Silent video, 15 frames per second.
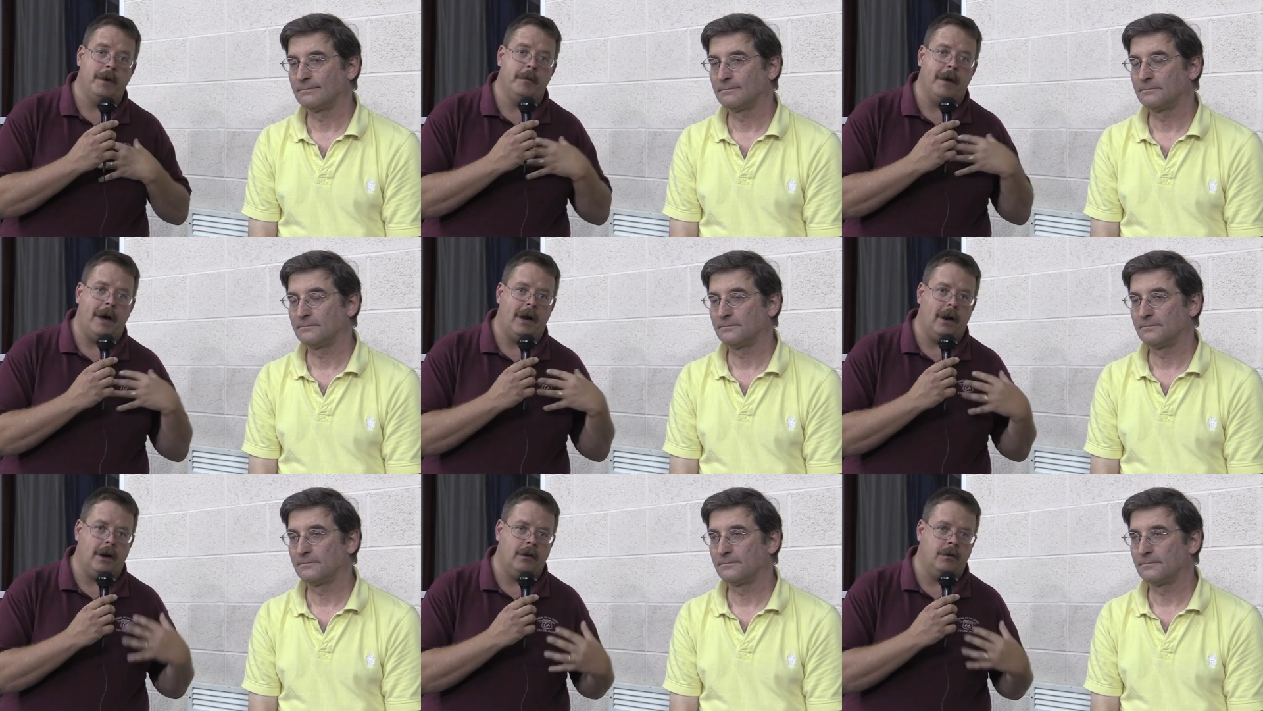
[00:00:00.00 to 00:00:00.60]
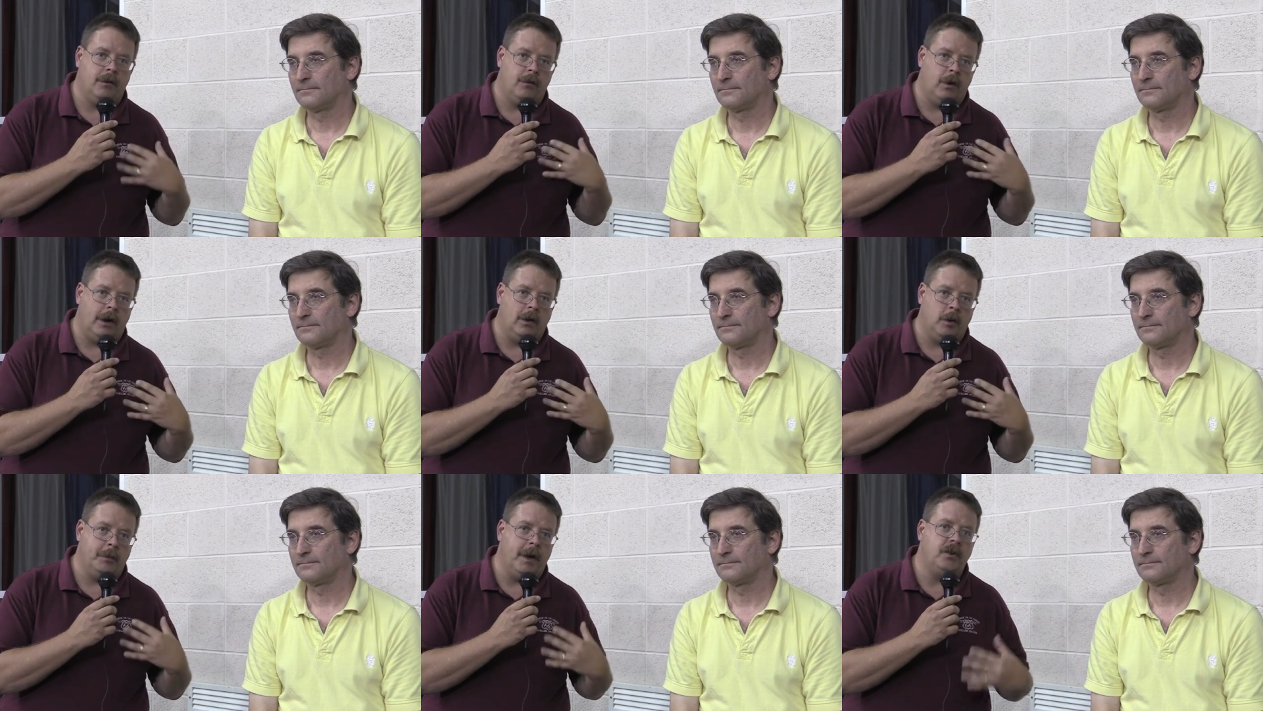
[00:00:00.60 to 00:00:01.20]
Speaker 1: about on a
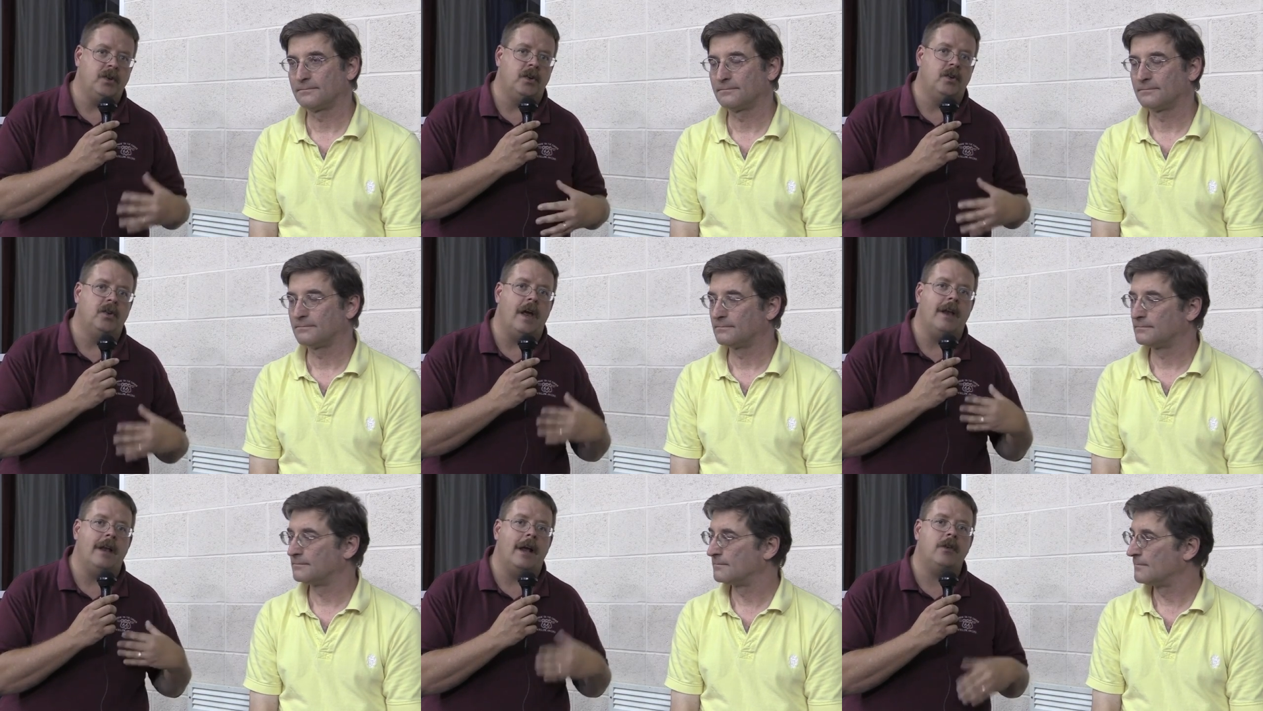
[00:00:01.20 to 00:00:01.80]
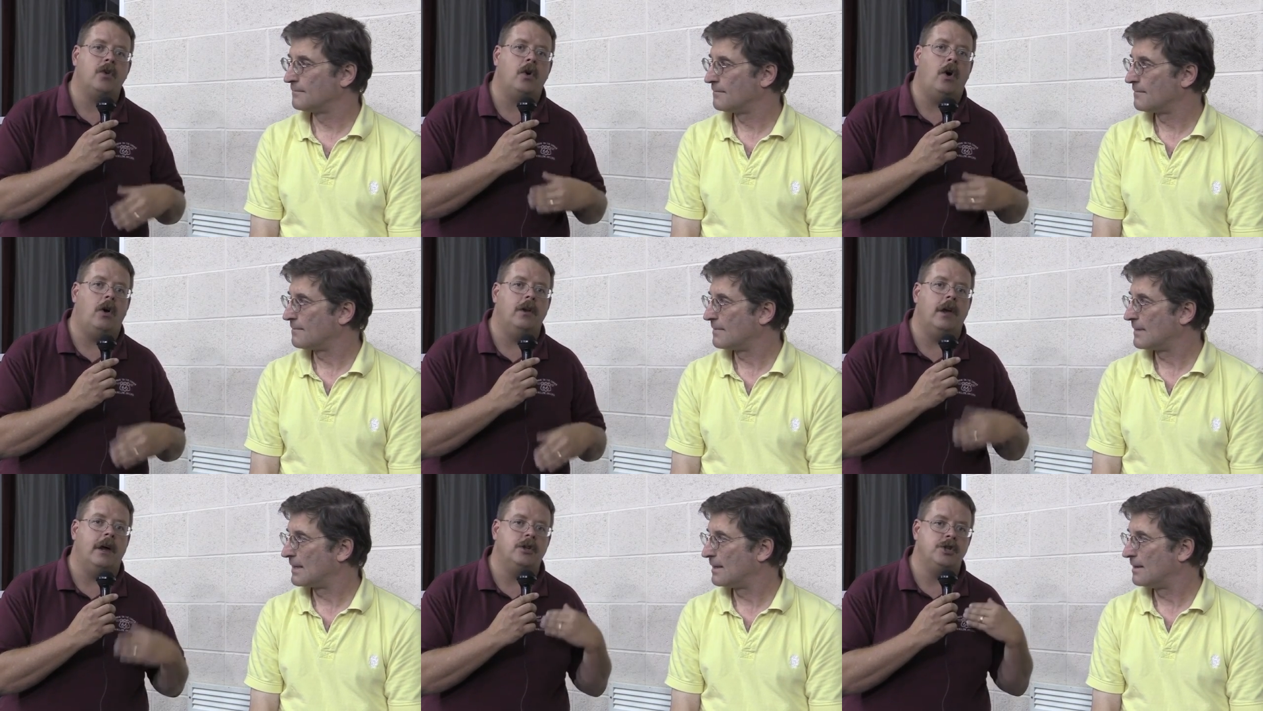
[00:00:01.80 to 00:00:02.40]
regular basis, and that's
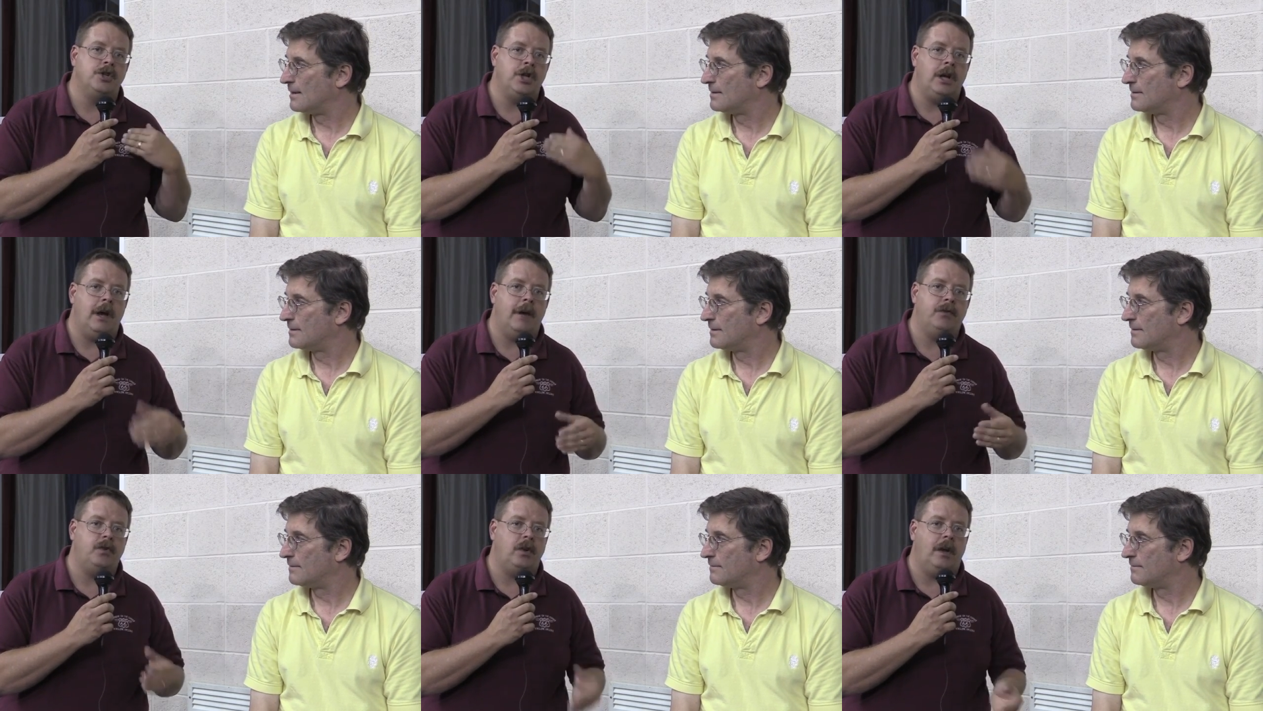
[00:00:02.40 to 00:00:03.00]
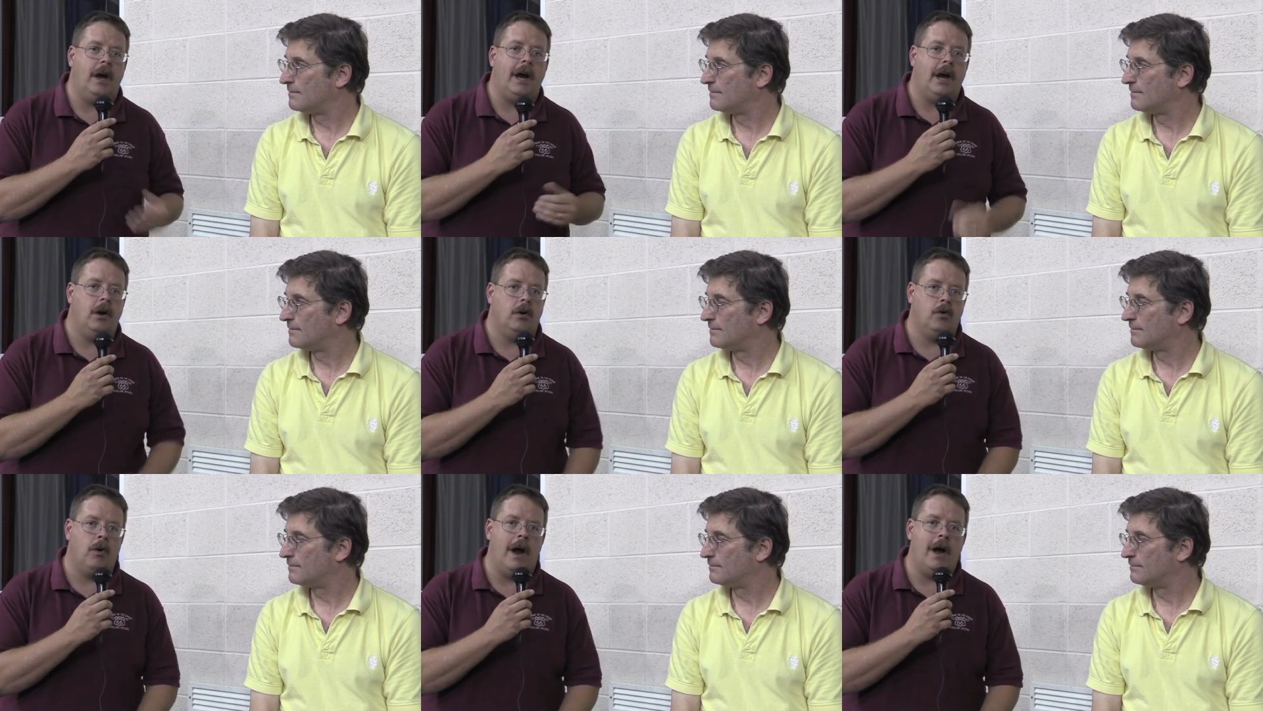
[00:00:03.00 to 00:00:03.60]
called a GFCI
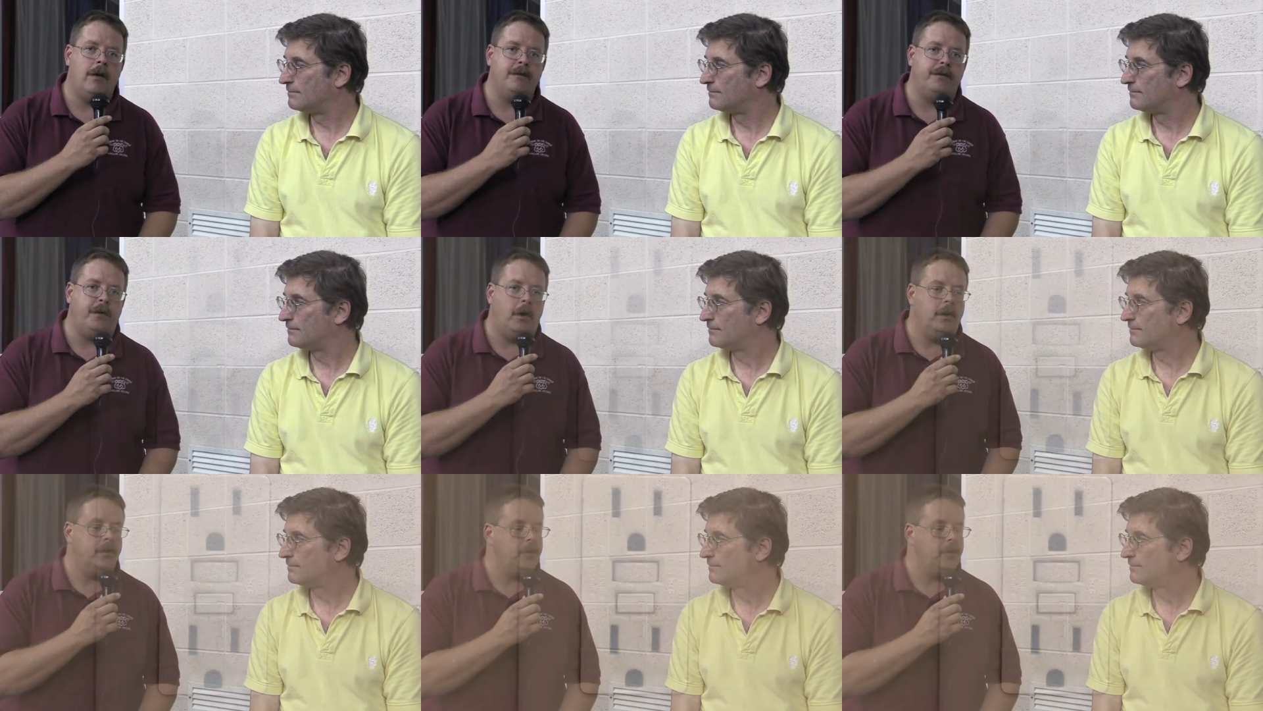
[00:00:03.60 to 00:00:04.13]
or ground fault